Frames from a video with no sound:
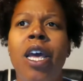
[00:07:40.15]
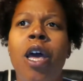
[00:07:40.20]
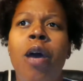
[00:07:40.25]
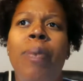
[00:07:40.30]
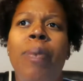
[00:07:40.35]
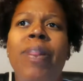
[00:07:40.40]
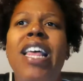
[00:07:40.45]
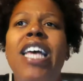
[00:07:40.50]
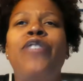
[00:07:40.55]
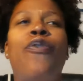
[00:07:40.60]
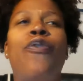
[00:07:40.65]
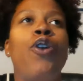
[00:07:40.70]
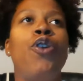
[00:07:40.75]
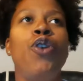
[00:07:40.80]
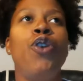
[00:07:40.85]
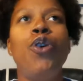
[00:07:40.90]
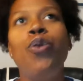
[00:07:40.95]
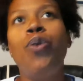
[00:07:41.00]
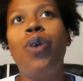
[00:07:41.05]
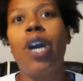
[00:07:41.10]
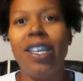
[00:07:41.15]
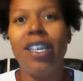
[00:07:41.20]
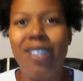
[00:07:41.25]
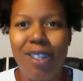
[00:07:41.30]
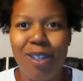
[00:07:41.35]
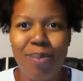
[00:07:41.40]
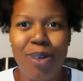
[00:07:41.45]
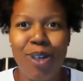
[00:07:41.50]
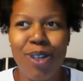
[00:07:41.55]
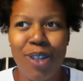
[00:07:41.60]
but that's for new
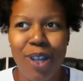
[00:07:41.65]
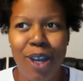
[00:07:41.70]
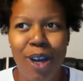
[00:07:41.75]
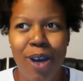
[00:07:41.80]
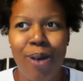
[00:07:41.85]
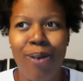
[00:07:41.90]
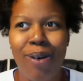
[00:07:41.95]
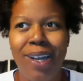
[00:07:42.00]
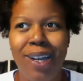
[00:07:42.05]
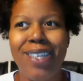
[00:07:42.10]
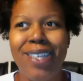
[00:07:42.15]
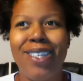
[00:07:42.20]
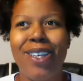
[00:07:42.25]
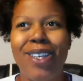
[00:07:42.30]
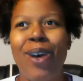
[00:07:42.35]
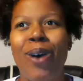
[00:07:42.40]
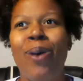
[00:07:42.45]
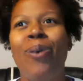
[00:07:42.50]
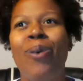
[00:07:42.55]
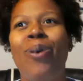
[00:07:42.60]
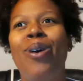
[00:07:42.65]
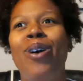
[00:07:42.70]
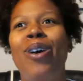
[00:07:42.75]
customers only. So